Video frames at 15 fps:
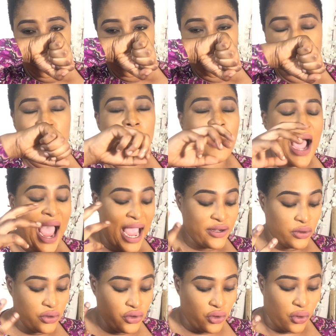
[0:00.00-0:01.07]
So I
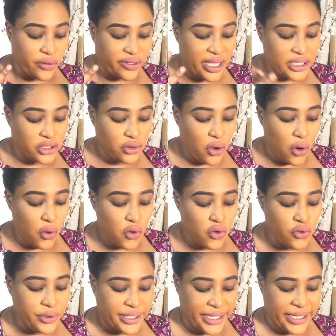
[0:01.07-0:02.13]
don't know, there's no
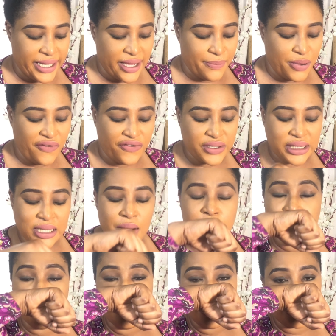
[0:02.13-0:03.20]
oud here, but for some
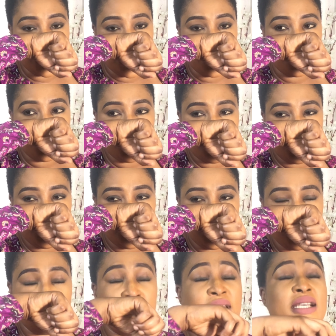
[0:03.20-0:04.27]
reason
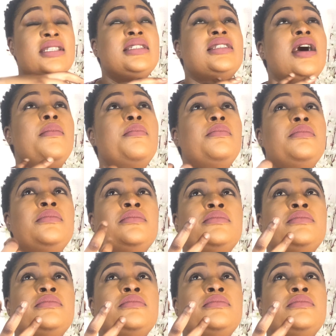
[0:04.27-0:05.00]
there's some